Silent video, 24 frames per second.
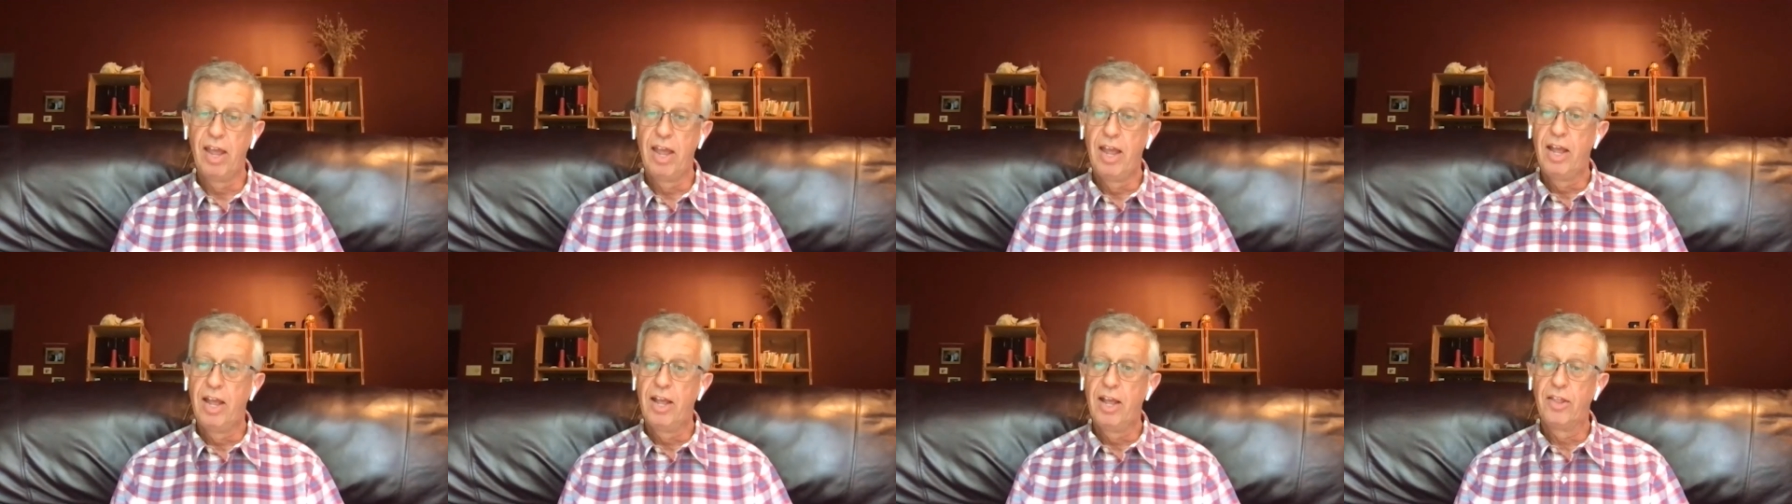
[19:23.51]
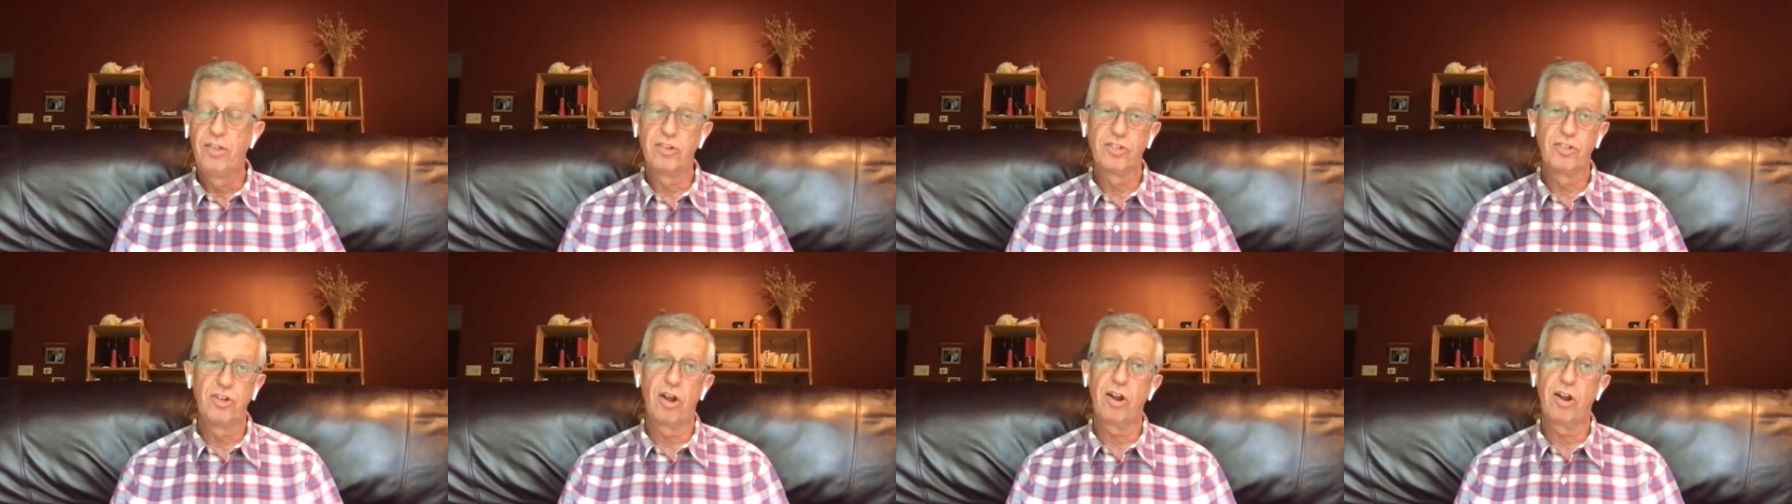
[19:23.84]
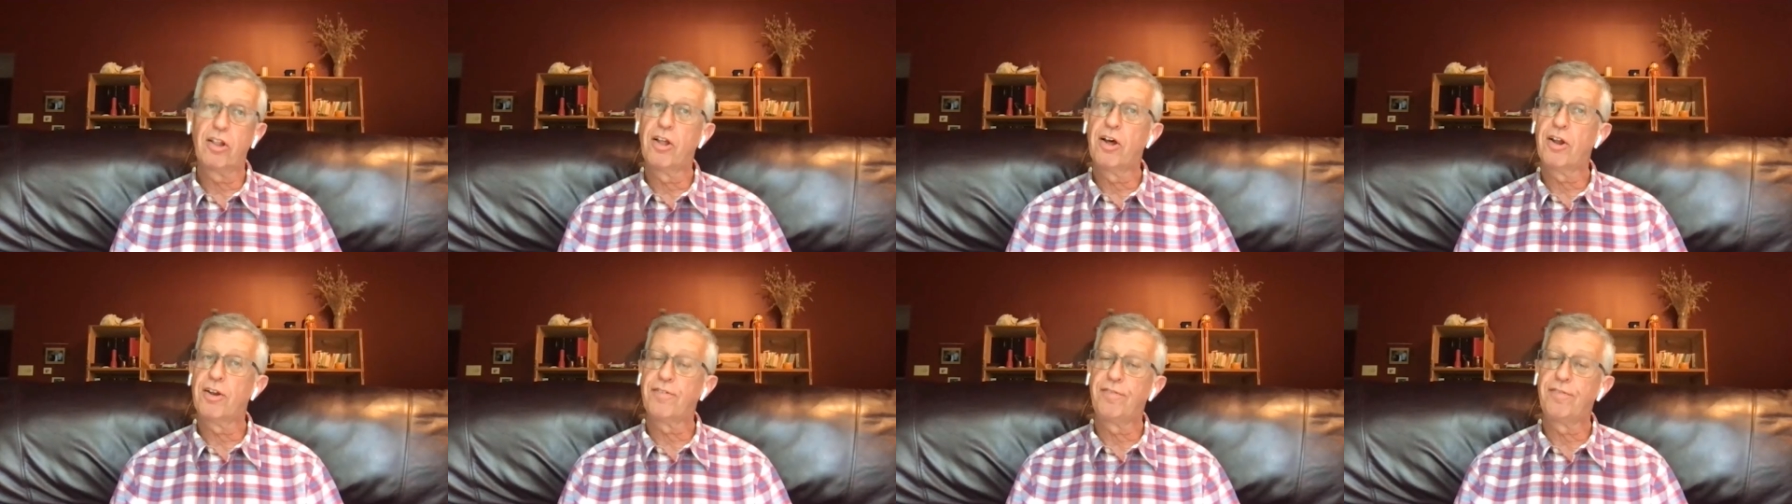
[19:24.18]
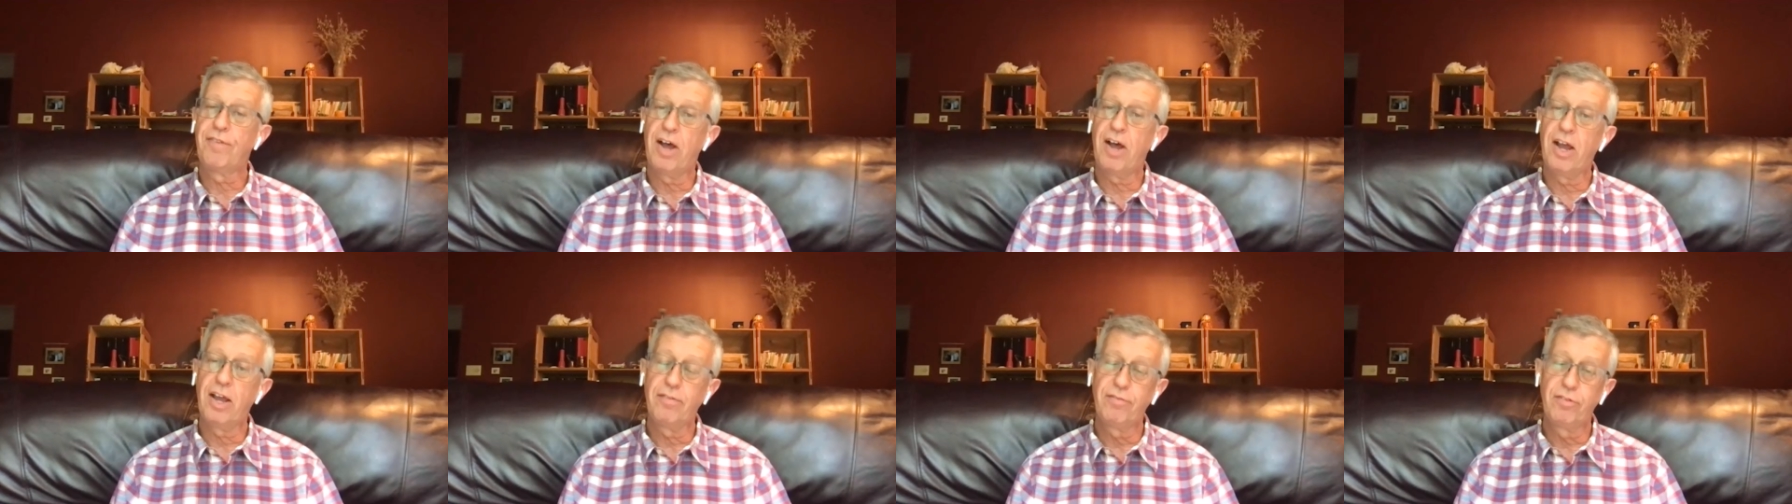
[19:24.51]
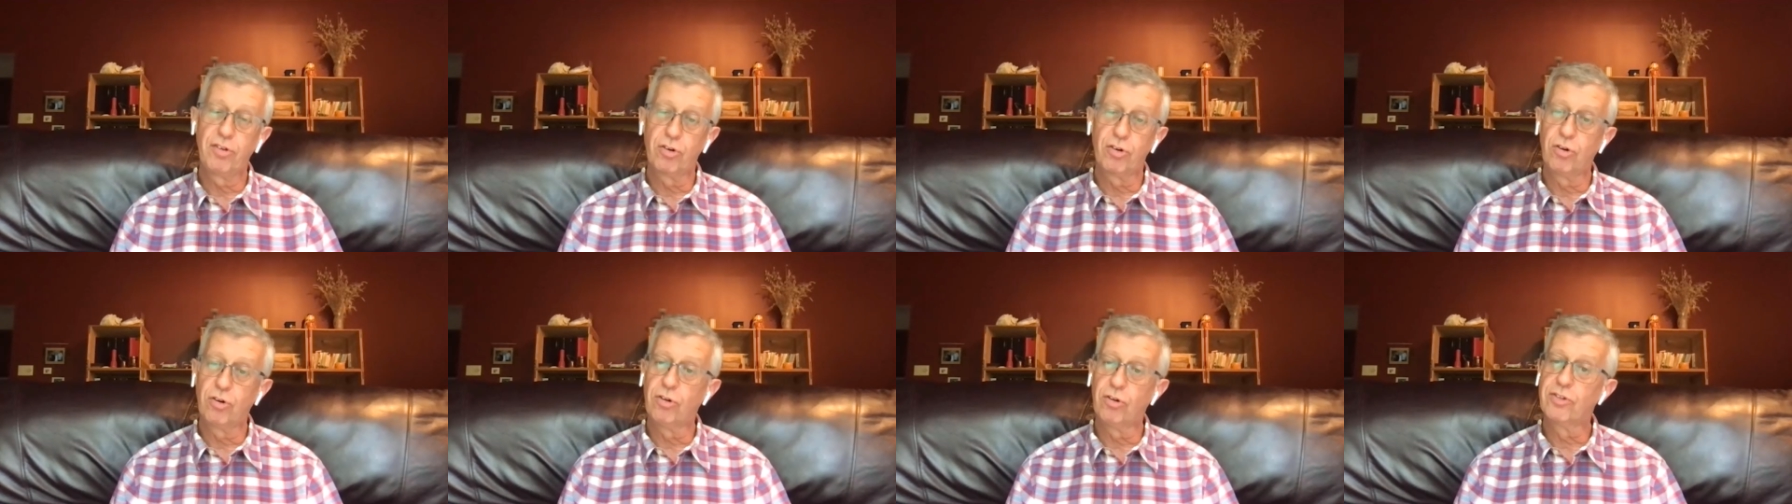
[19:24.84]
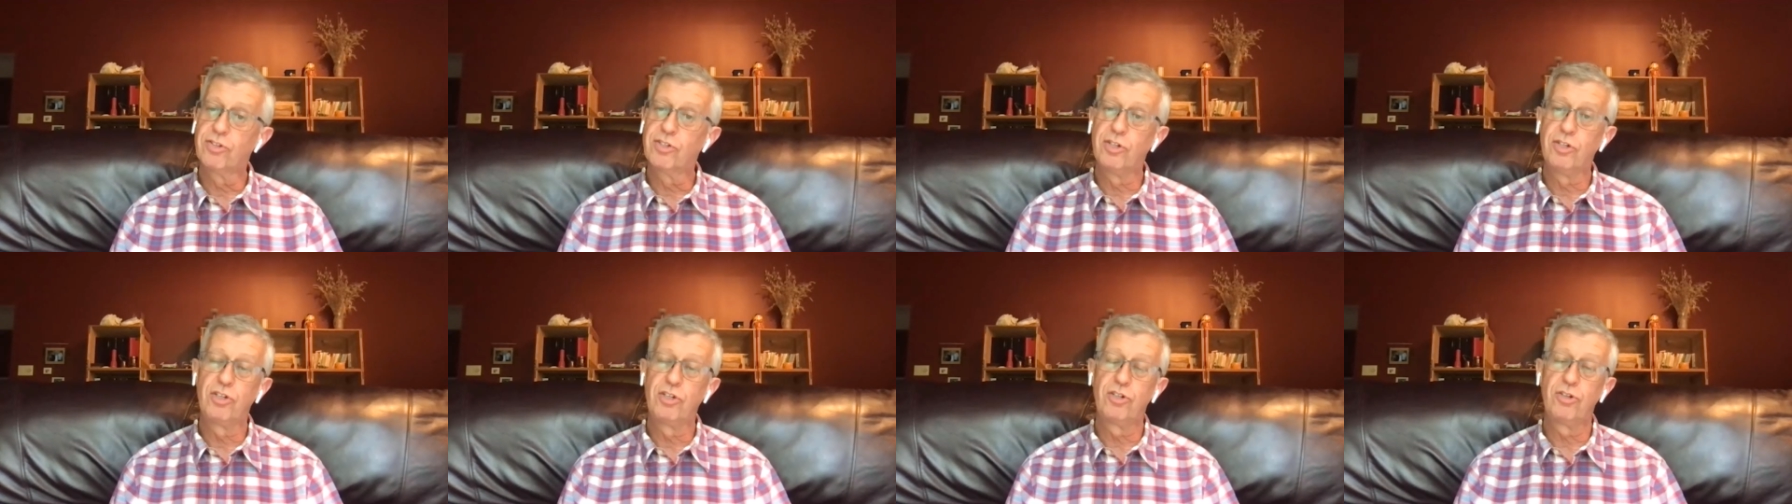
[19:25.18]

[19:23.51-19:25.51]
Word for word: Mm. There's not a lot of five-year-olds